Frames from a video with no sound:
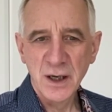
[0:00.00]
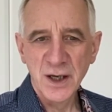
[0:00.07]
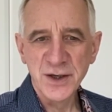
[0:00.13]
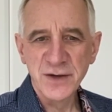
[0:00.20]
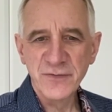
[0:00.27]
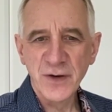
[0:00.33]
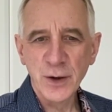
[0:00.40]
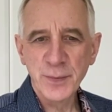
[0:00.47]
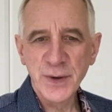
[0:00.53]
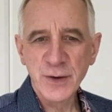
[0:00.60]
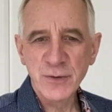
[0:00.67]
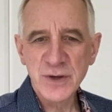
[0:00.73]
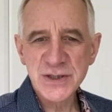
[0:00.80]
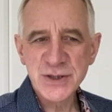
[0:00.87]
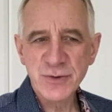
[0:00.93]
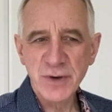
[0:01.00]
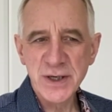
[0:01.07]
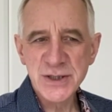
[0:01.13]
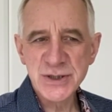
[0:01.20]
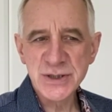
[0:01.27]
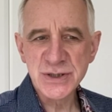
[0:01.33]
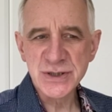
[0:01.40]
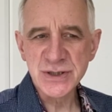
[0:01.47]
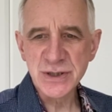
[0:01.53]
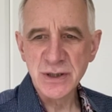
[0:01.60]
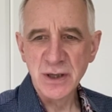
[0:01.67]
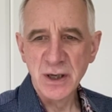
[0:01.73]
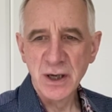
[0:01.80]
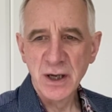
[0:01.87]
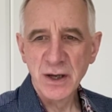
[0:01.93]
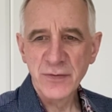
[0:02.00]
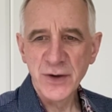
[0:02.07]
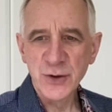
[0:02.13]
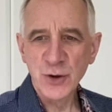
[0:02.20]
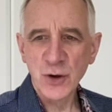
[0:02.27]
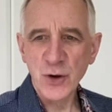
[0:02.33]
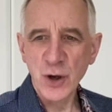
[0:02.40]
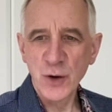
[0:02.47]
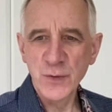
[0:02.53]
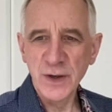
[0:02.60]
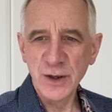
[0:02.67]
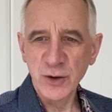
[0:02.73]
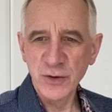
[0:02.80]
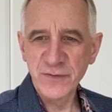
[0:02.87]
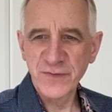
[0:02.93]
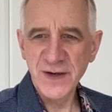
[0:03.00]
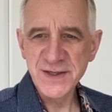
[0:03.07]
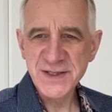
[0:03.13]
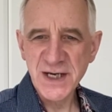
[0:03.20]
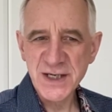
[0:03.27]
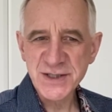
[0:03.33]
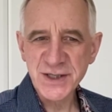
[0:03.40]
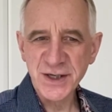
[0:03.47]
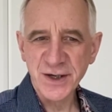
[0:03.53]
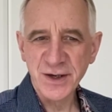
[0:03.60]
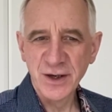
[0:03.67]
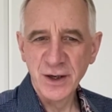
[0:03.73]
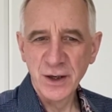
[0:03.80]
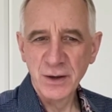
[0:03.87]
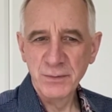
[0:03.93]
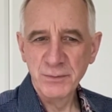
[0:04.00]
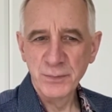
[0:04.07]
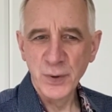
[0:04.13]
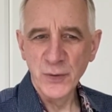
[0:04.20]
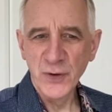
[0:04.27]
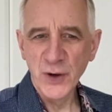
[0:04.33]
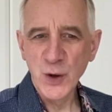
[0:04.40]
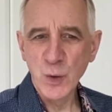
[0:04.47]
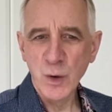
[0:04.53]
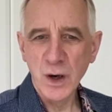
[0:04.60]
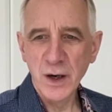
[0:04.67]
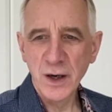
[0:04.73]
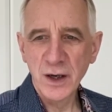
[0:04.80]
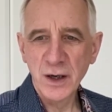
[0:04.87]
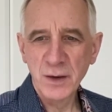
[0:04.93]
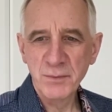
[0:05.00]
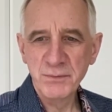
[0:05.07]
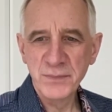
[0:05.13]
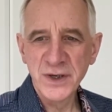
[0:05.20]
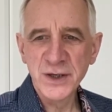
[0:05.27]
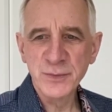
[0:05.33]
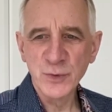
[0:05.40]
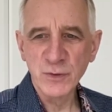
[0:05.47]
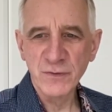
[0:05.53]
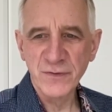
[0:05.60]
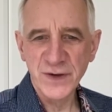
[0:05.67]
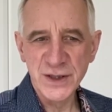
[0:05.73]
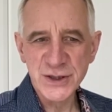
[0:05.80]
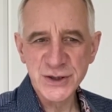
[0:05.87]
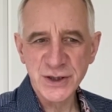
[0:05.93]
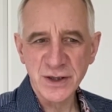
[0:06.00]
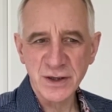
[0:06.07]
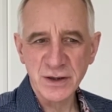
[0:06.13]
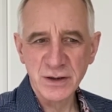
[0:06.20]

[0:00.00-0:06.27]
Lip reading: and developing restorations that not only look fantastic but require minimal finishing.